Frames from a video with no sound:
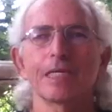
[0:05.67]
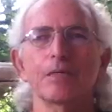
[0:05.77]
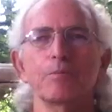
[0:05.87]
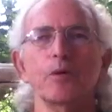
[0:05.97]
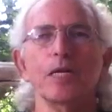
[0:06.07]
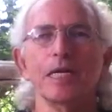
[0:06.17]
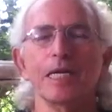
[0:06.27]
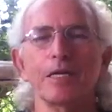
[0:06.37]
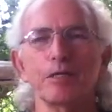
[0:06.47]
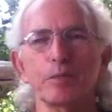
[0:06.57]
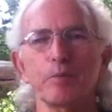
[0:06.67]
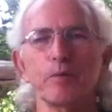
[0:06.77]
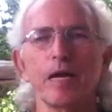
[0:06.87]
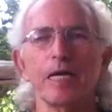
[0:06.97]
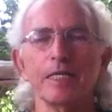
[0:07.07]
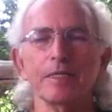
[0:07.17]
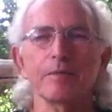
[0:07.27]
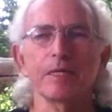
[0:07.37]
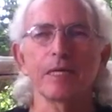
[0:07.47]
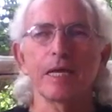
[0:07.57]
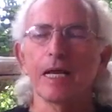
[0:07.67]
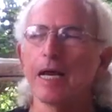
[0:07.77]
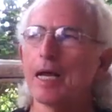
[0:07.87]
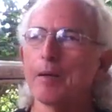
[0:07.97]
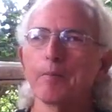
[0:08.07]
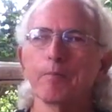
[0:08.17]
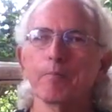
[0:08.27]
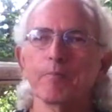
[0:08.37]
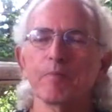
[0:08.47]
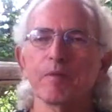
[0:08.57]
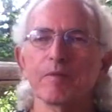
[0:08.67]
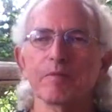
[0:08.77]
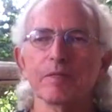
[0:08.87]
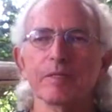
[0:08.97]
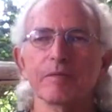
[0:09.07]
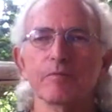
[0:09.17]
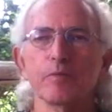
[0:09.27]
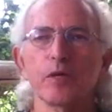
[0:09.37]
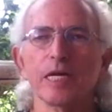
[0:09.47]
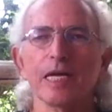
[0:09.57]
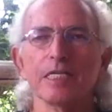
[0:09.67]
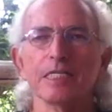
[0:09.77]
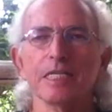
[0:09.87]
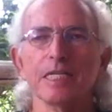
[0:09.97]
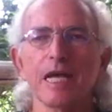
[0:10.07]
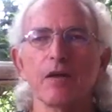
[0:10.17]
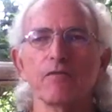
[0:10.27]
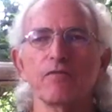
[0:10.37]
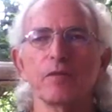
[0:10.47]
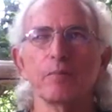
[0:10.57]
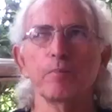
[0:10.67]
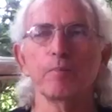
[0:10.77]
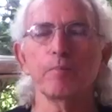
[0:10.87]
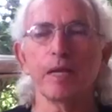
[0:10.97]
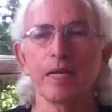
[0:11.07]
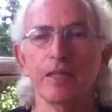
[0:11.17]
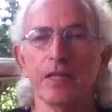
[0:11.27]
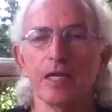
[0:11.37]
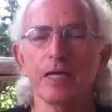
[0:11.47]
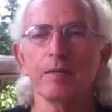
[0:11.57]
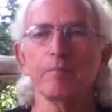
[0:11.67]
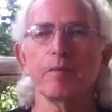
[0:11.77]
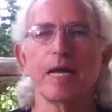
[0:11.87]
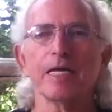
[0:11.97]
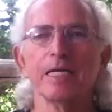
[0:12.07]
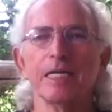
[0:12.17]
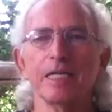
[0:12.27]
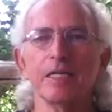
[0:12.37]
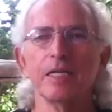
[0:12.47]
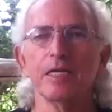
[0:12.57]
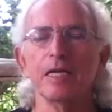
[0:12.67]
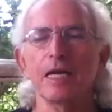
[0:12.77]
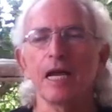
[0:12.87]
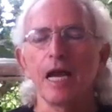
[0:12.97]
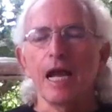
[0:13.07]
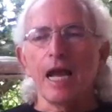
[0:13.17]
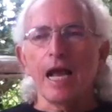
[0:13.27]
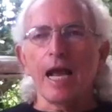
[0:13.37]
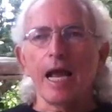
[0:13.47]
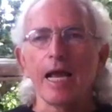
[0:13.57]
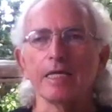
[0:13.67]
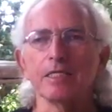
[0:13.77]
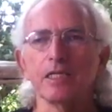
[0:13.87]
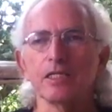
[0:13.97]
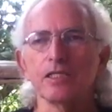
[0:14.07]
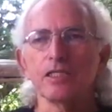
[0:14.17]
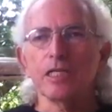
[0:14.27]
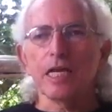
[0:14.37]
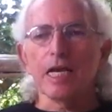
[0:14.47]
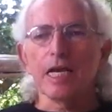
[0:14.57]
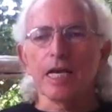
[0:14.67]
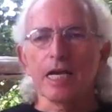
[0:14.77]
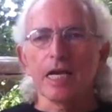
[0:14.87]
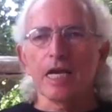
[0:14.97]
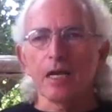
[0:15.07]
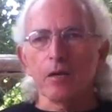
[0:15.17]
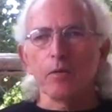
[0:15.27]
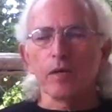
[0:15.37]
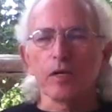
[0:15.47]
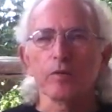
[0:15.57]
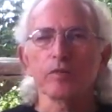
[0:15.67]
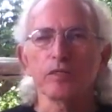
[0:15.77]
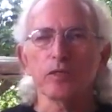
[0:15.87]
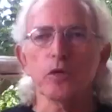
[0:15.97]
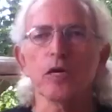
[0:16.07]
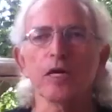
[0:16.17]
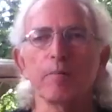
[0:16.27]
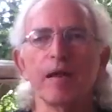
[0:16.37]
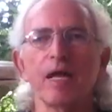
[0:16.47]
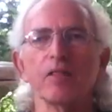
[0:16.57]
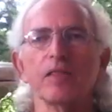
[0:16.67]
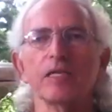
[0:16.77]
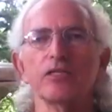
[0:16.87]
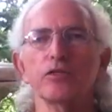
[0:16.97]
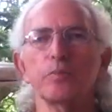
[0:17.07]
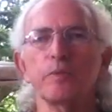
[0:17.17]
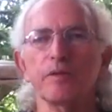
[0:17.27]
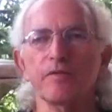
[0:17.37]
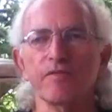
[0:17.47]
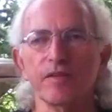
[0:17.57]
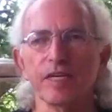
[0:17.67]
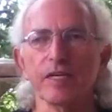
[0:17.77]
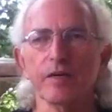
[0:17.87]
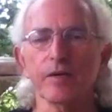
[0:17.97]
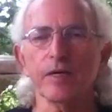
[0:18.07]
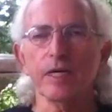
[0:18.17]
Good morning. Here's Bharat. I'm broadcasting now from India, back in India. And today we're going to talk about the Jupiter finger.